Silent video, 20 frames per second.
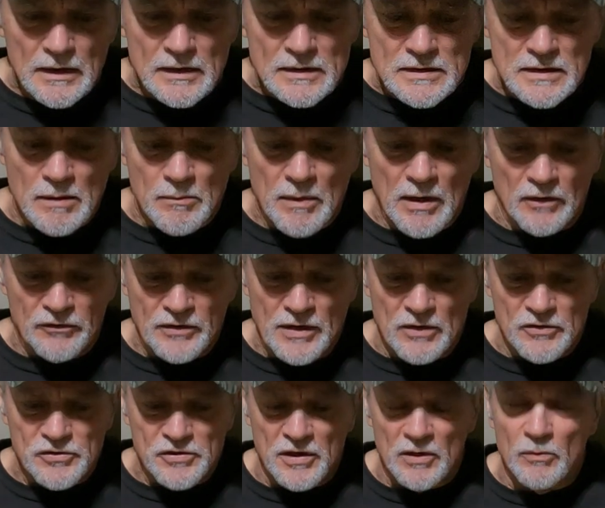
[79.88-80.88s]
Something else
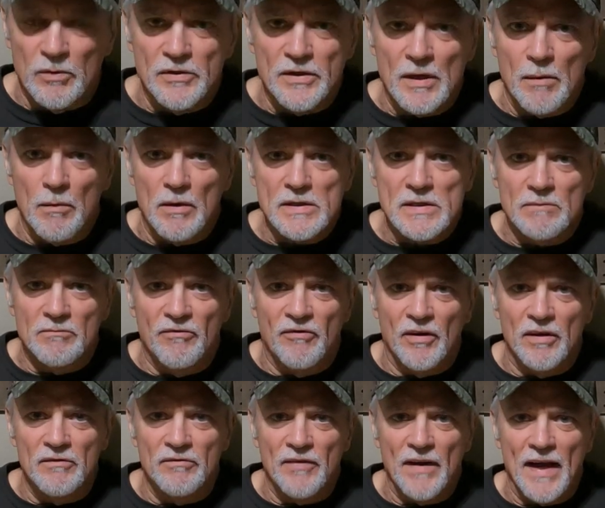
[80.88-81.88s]
I'll share with you. How about some
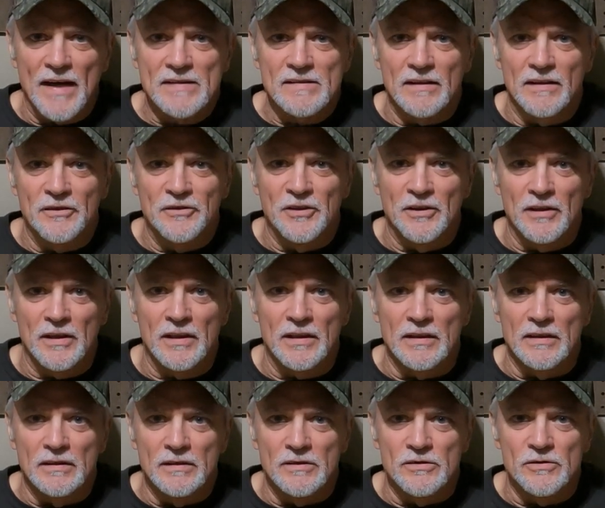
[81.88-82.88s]
fun facts on
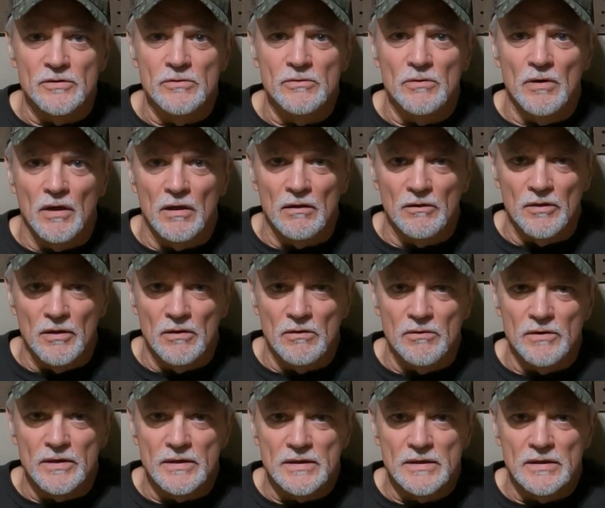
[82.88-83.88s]
turkey? Did you all know
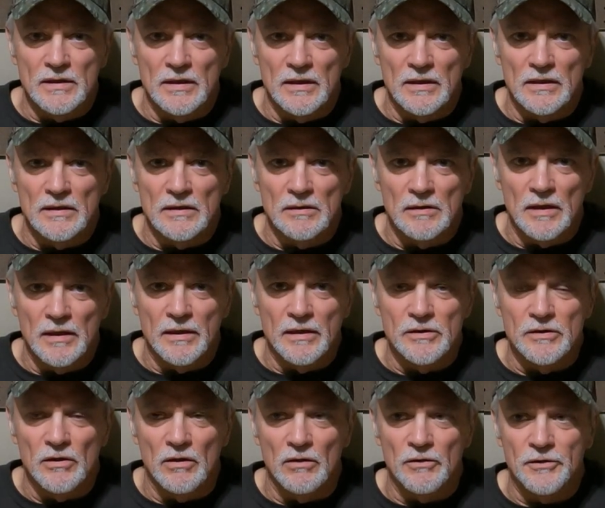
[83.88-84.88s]
that an
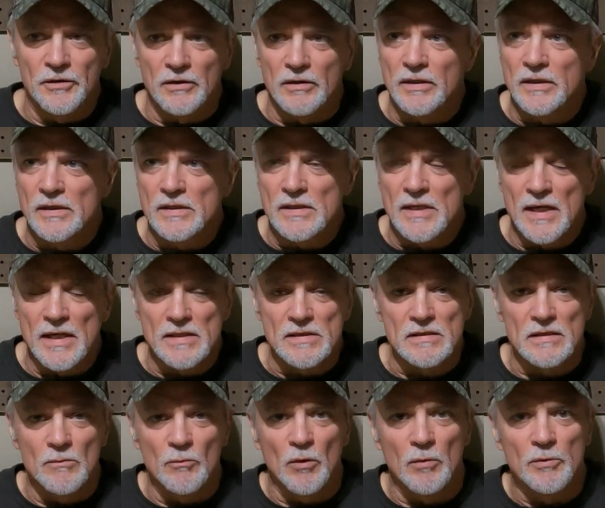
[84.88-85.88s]
adult turkey
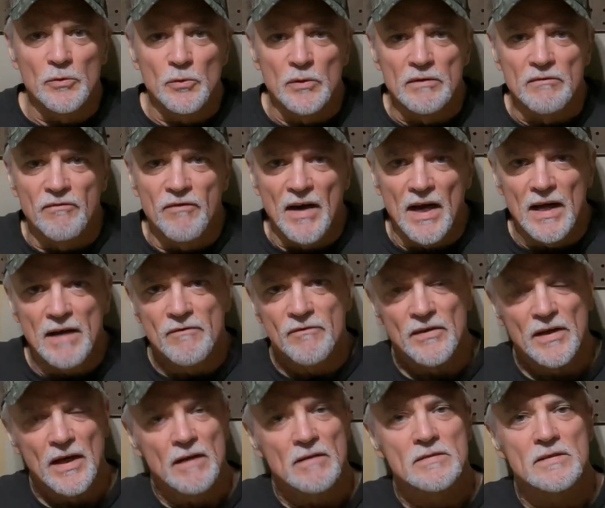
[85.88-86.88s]
has somewhere between
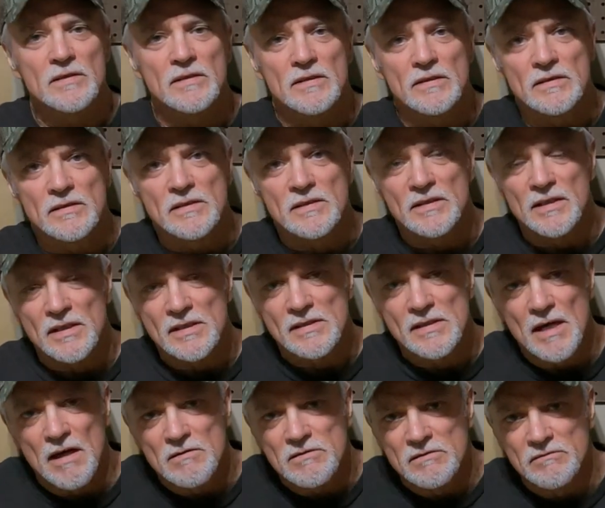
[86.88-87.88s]
5,000 and
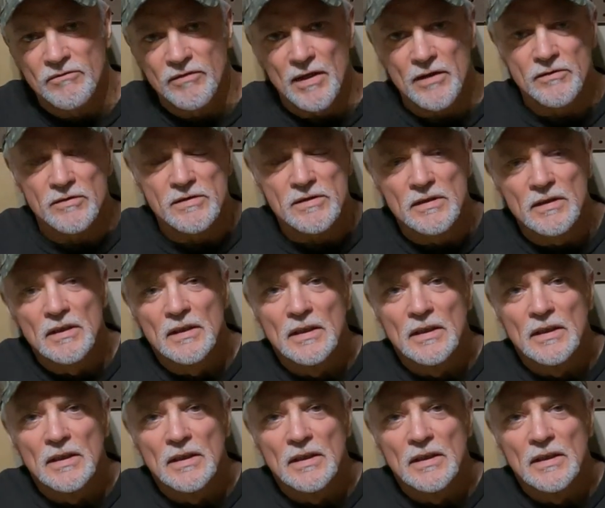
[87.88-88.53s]
6,000 feathers?